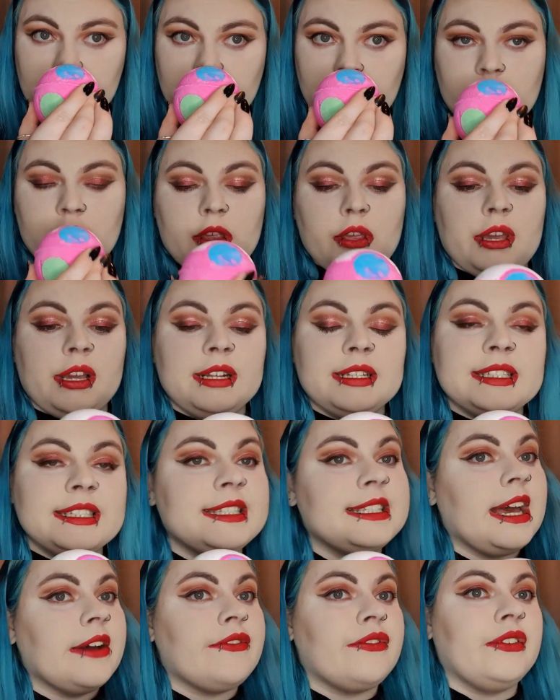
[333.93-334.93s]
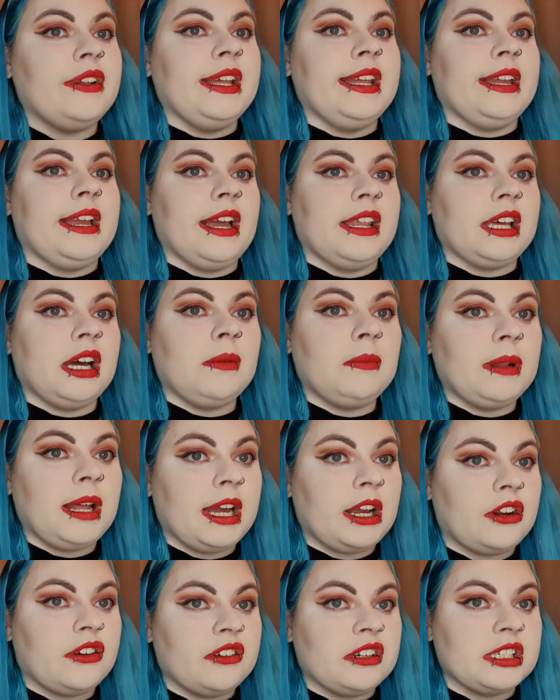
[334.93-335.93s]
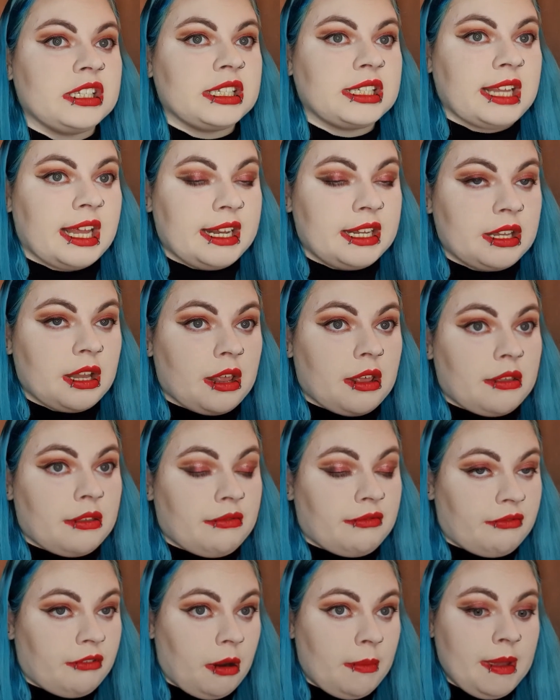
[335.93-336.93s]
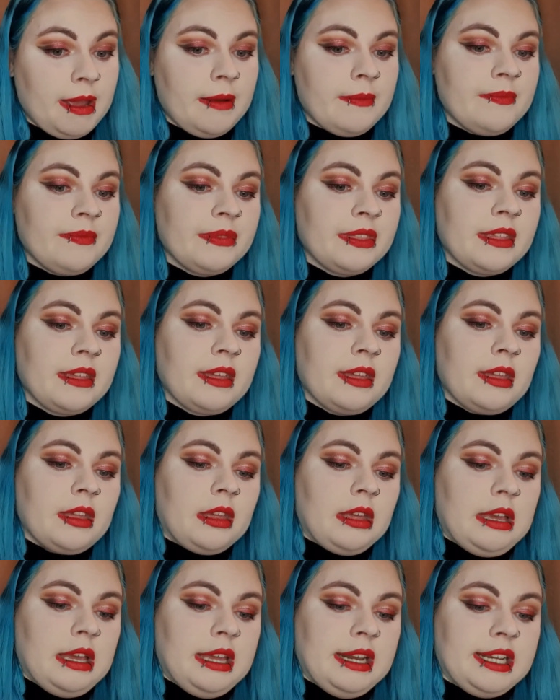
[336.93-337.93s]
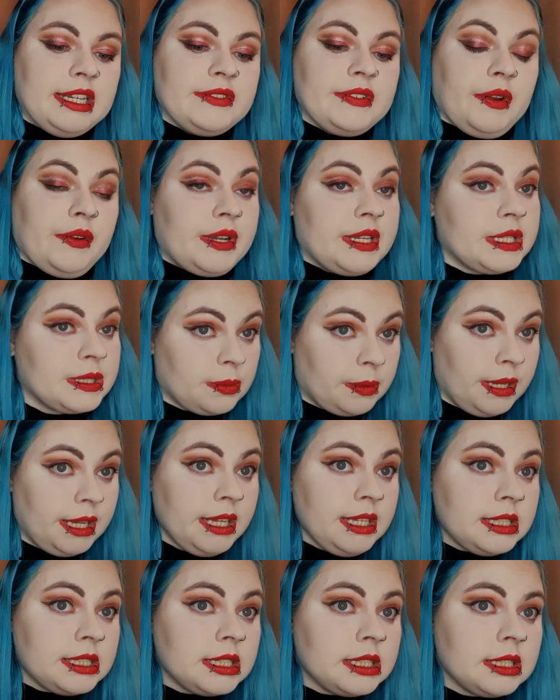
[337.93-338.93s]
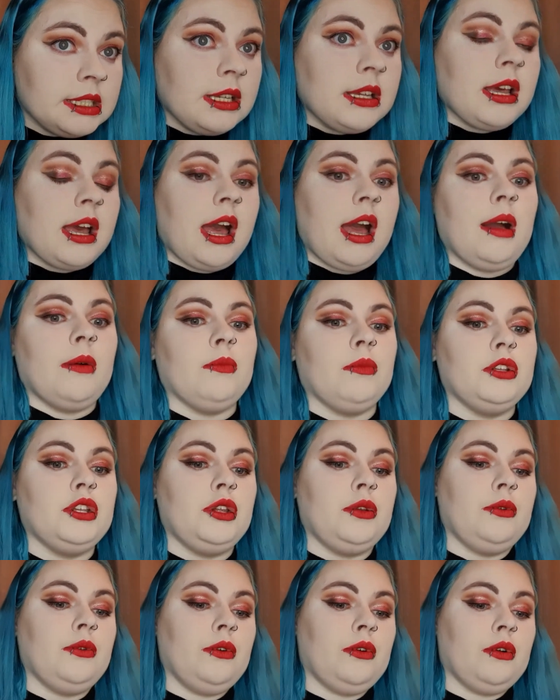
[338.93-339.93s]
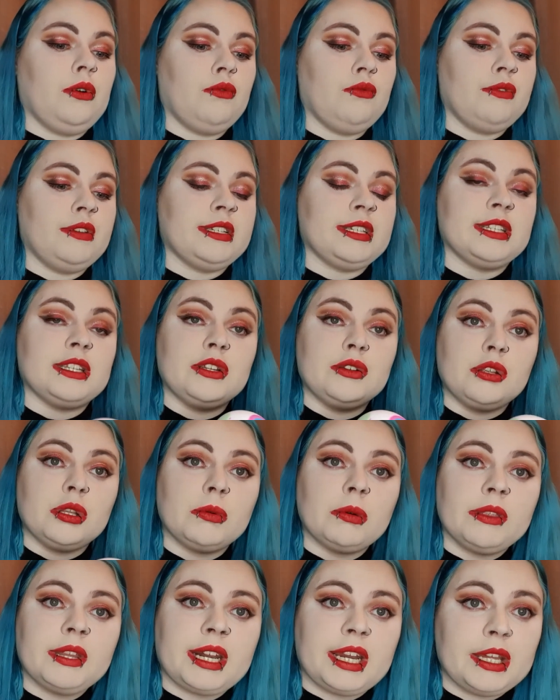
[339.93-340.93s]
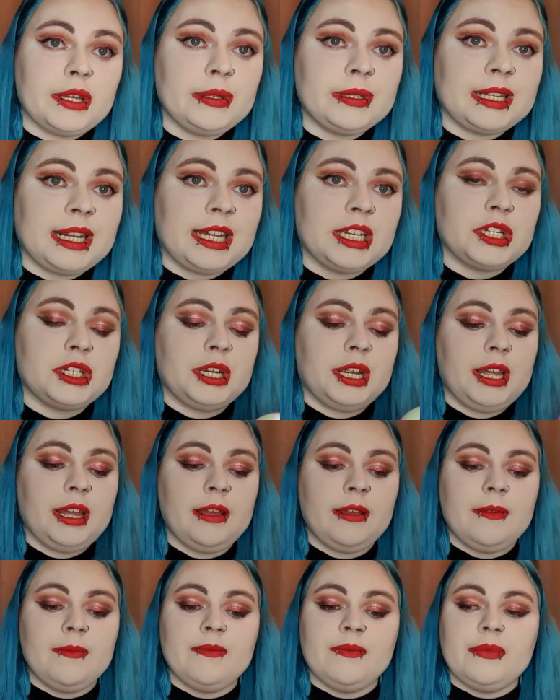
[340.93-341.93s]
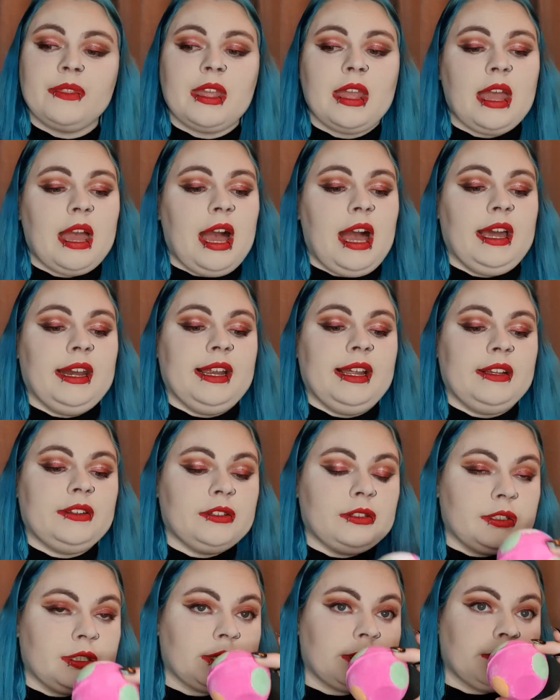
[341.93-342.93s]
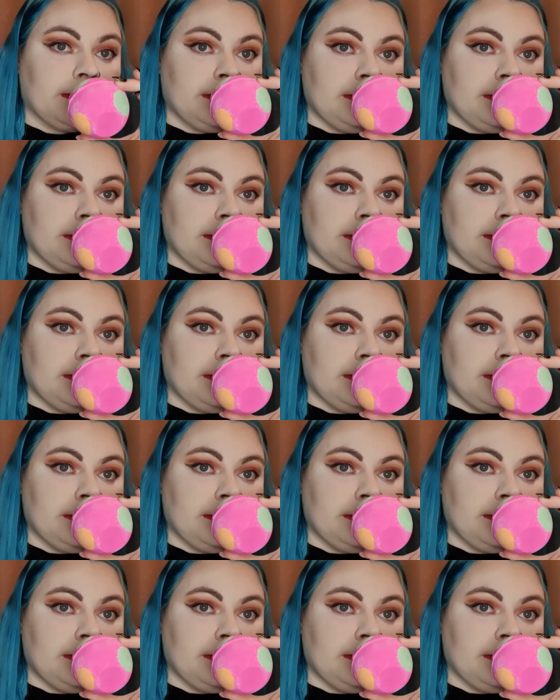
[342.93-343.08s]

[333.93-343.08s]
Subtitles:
You can definitely get that blackcurrant scent from it. It is very sweet, and this is another one that I used last year, and it does,